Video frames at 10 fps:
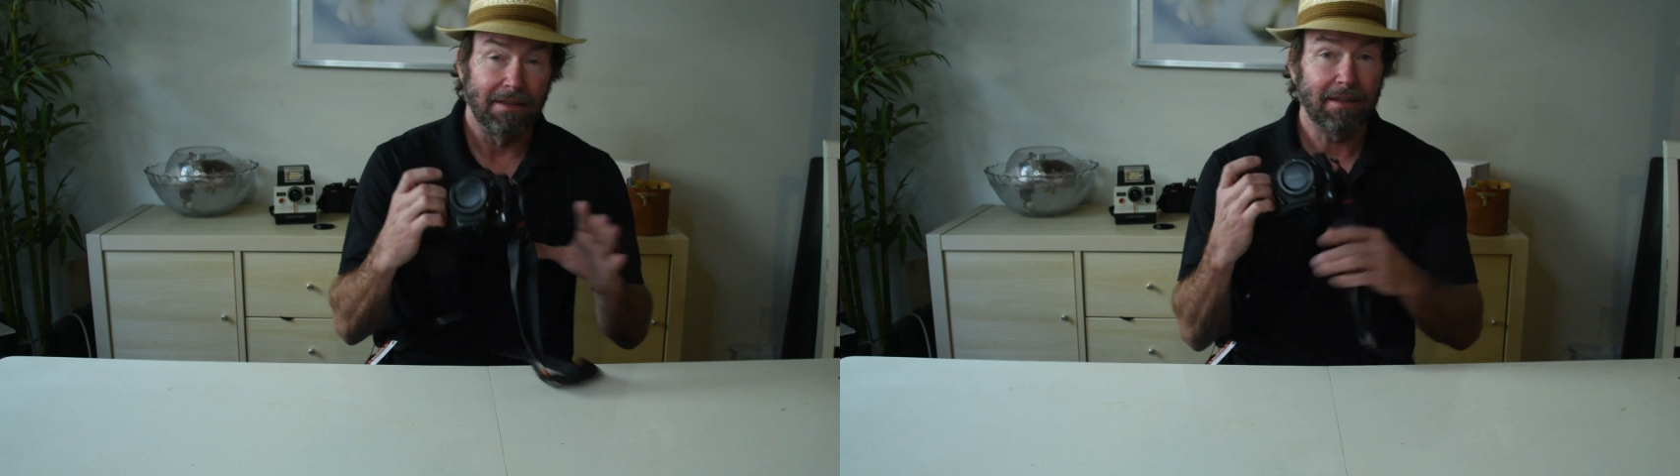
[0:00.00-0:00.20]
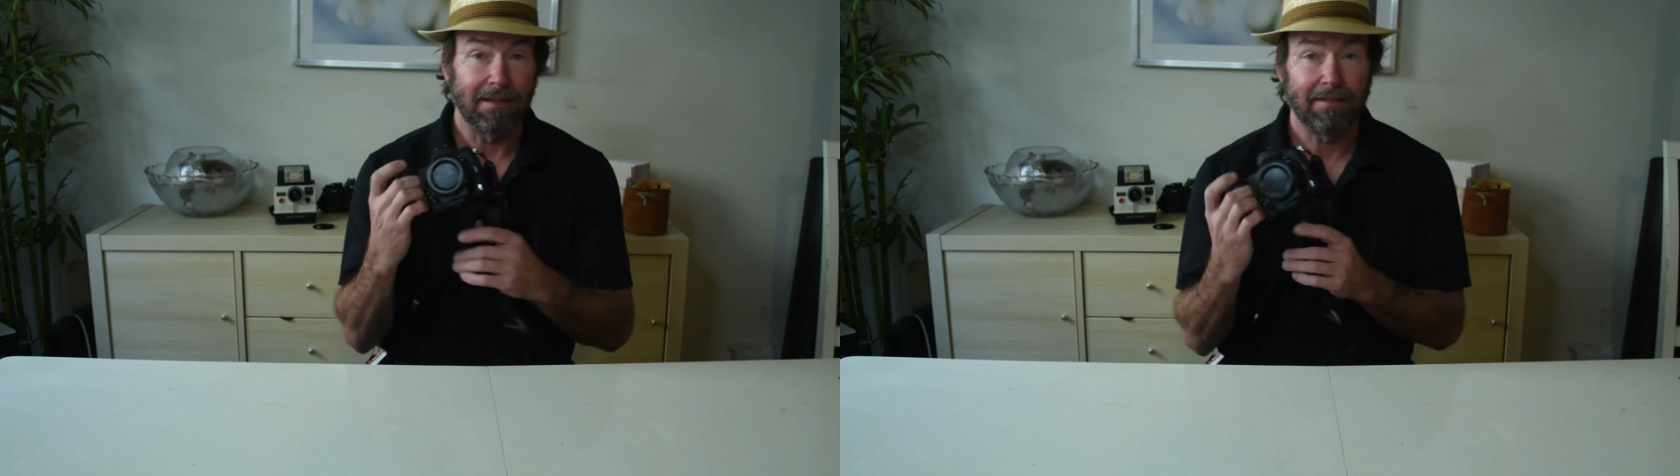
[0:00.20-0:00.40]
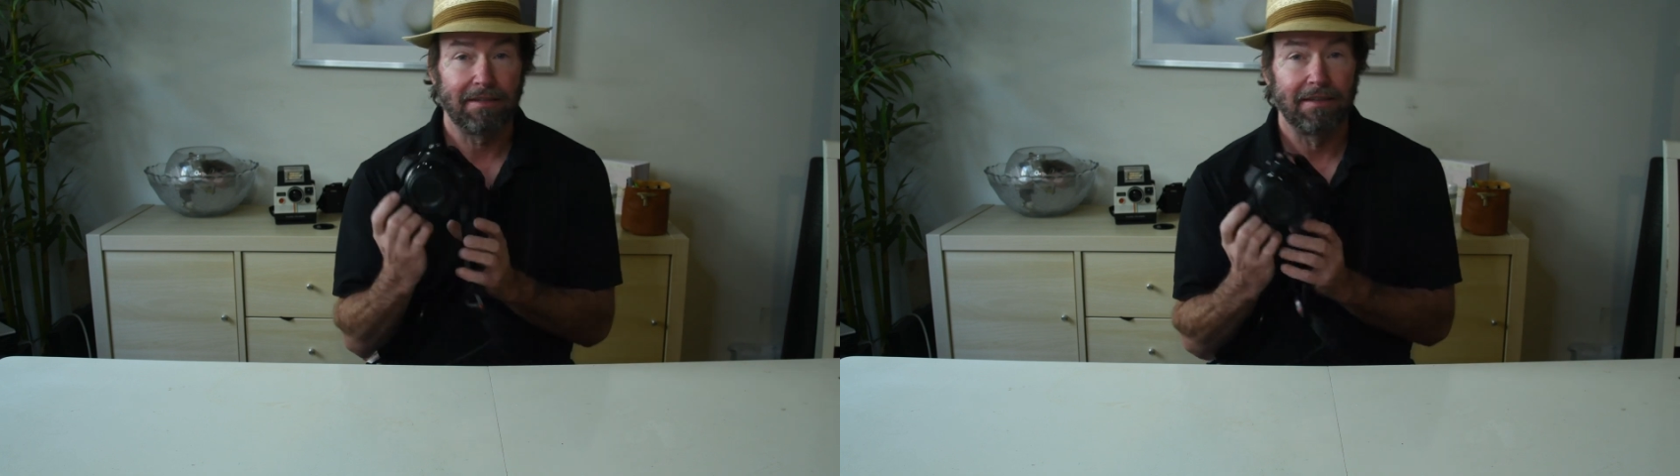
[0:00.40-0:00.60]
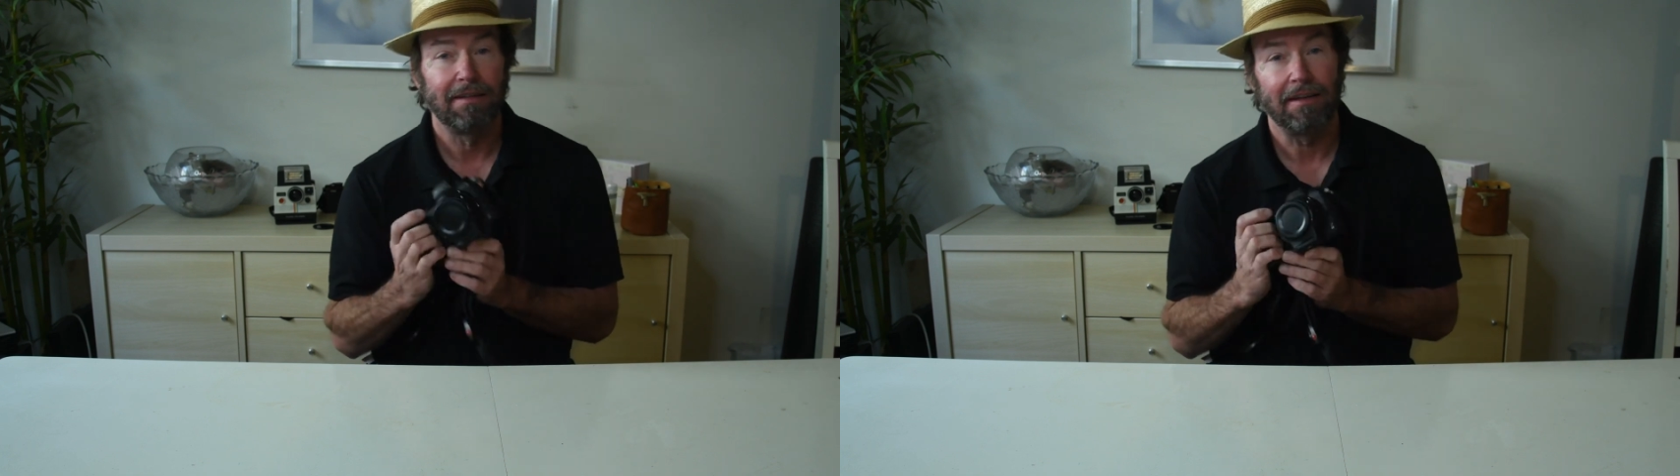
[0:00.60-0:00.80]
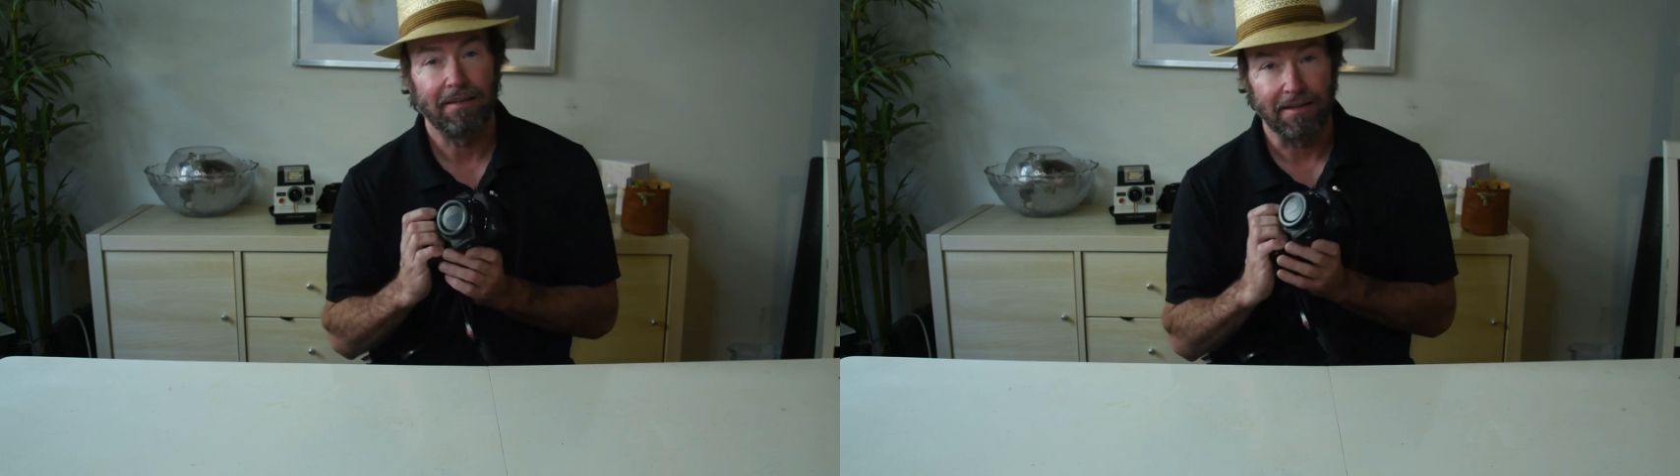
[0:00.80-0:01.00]
This
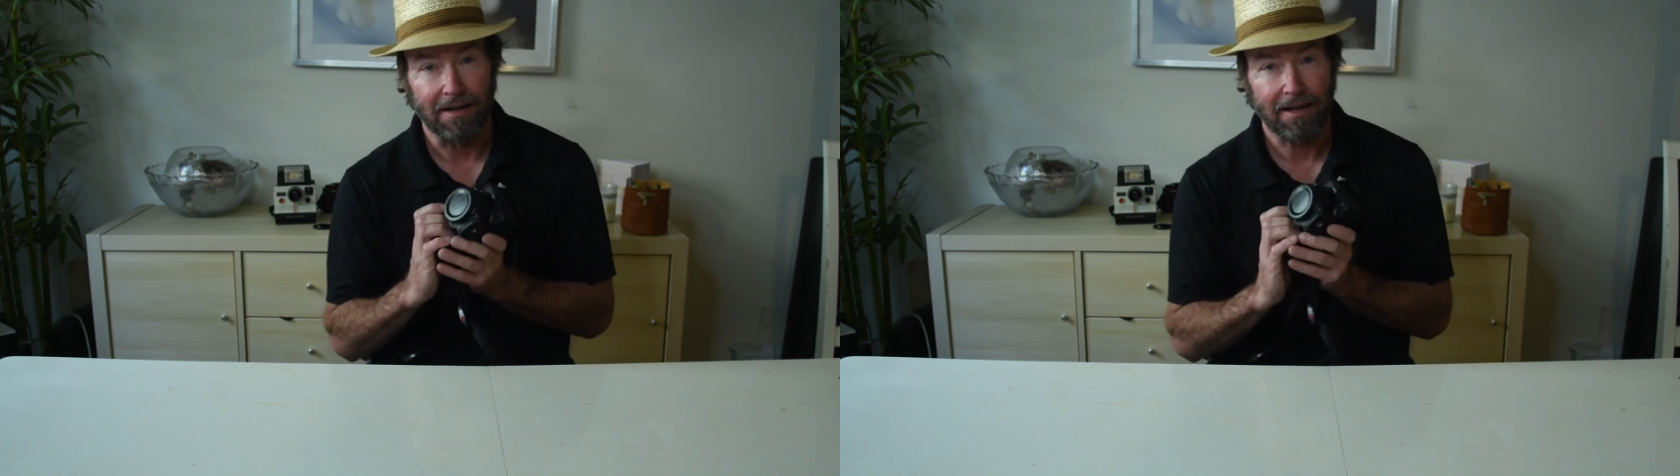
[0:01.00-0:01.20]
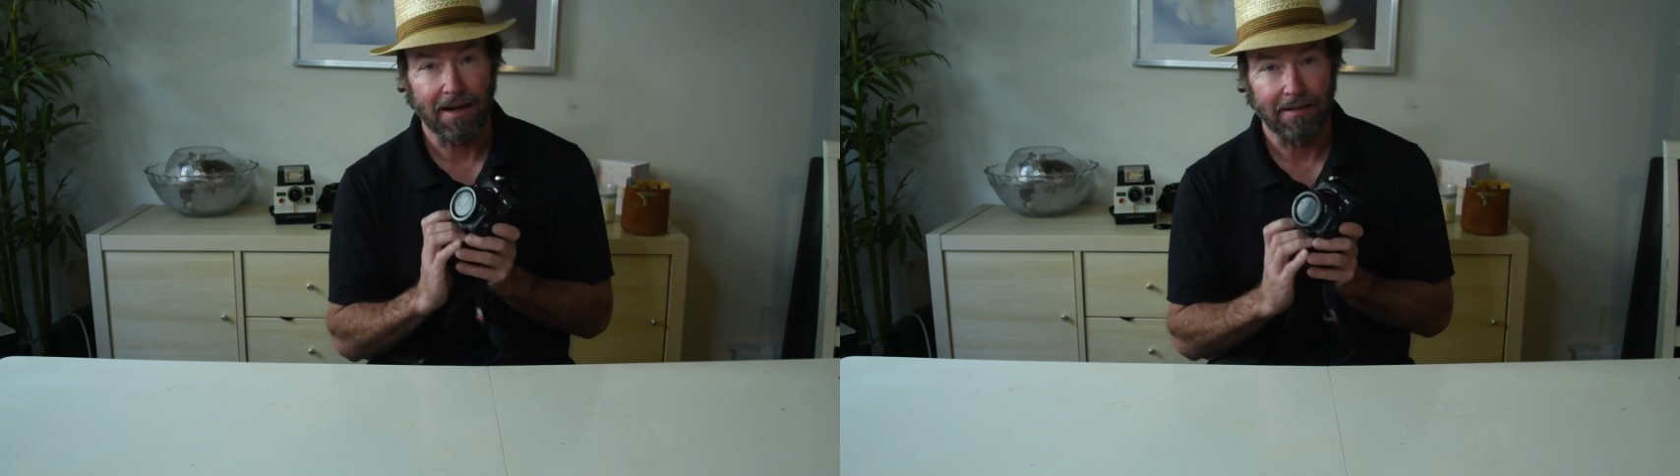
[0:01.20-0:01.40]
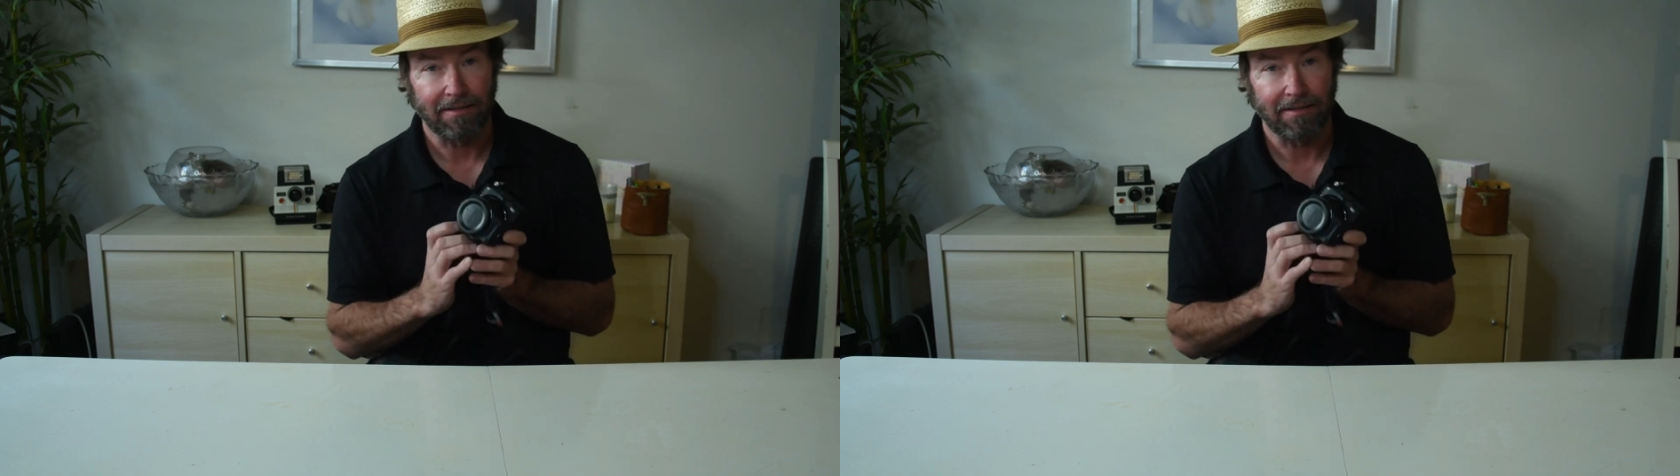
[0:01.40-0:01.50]
is a Nikon